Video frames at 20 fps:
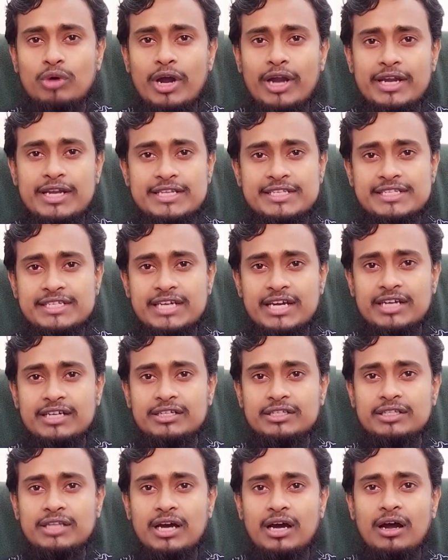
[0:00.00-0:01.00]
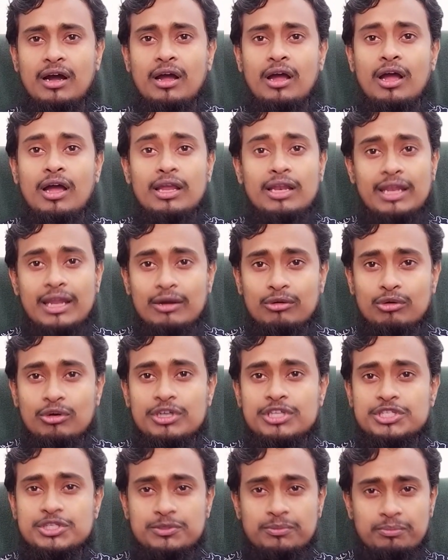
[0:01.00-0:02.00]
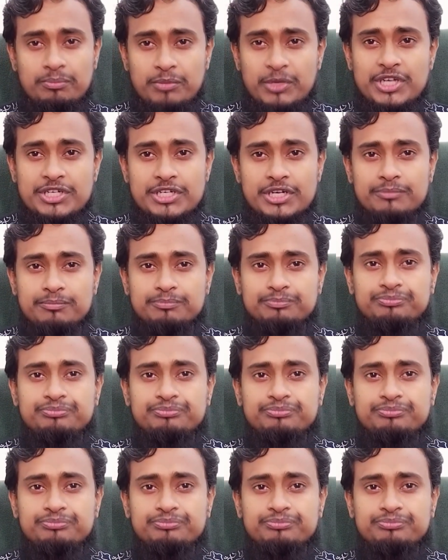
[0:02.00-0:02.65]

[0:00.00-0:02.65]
understand the language better.